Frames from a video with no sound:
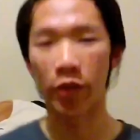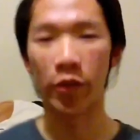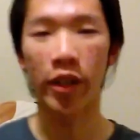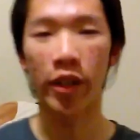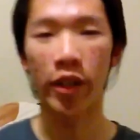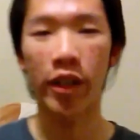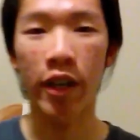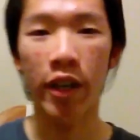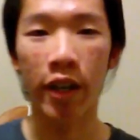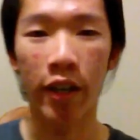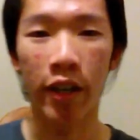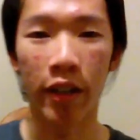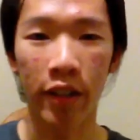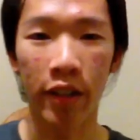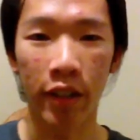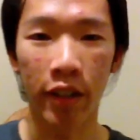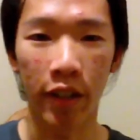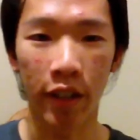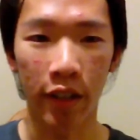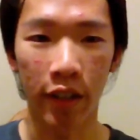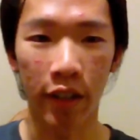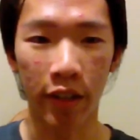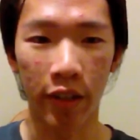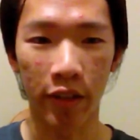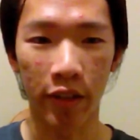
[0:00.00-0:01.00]
went ahead
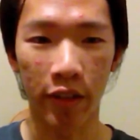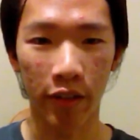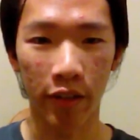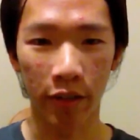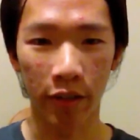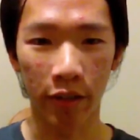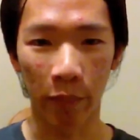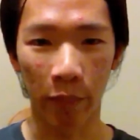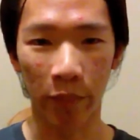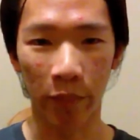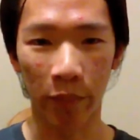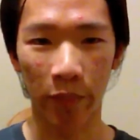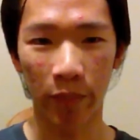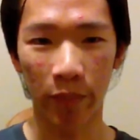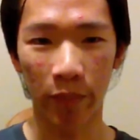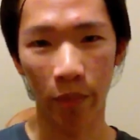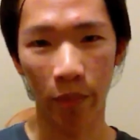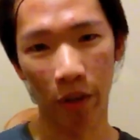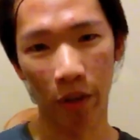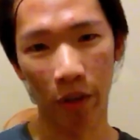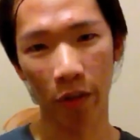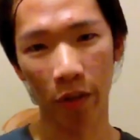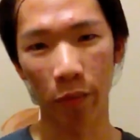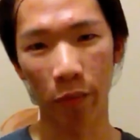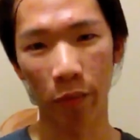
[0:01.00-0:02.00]
and
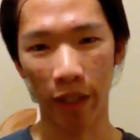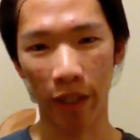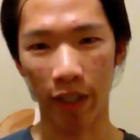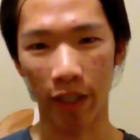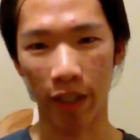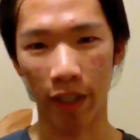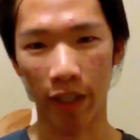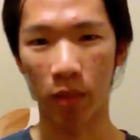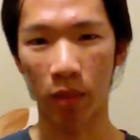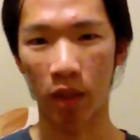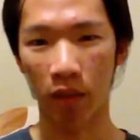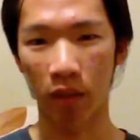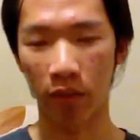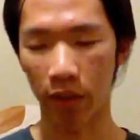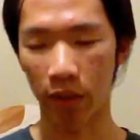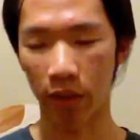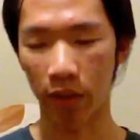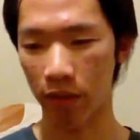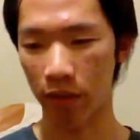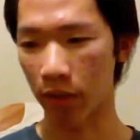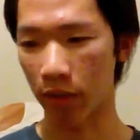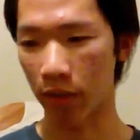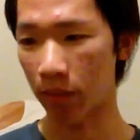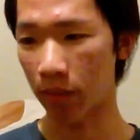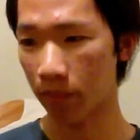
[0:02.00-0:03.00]
put on a wig cap,
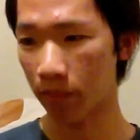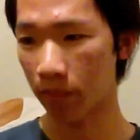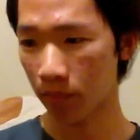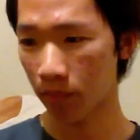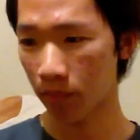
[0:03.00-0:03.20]
obviously.